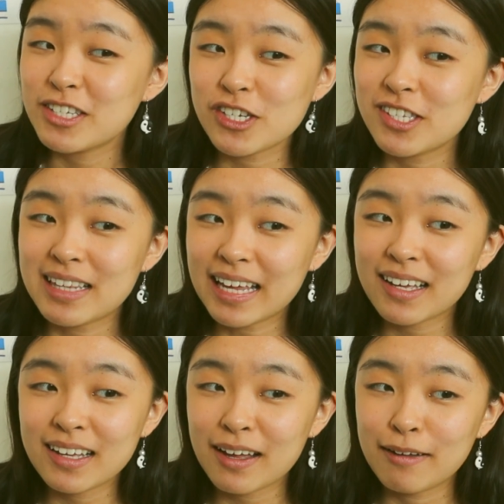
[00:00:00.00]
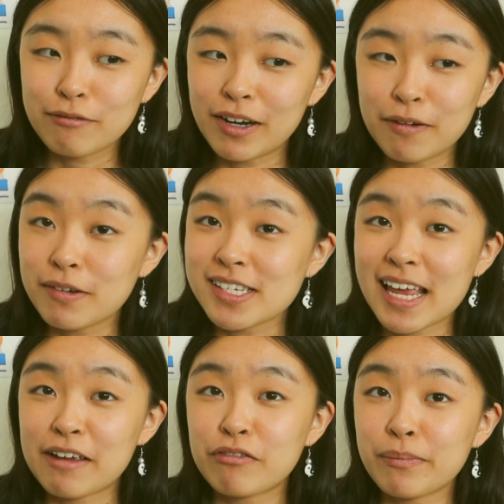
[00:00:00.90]
Just think of what it was
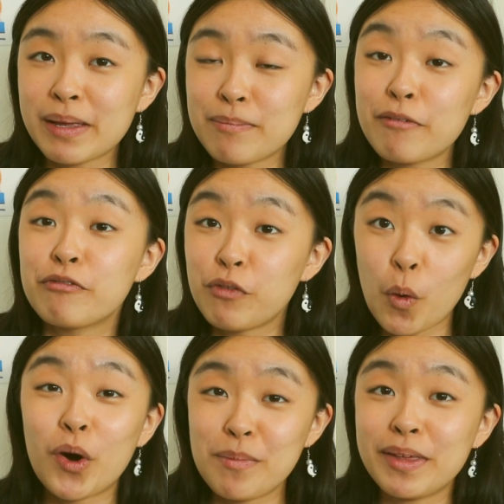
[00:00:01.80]
like for me before